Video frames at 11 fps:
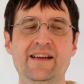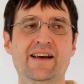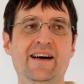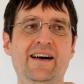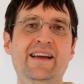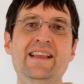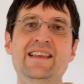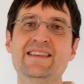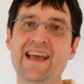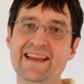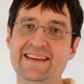And
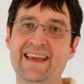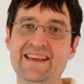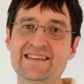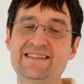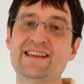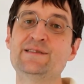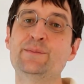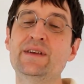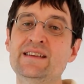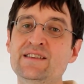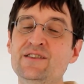in that case, it's
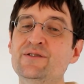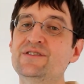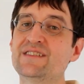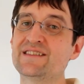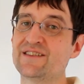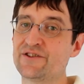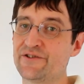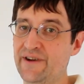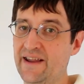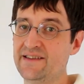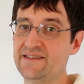being used as a
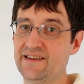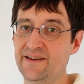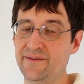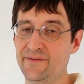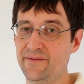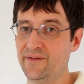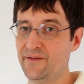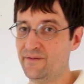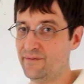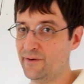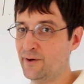transitive
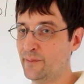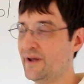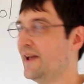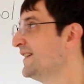verb.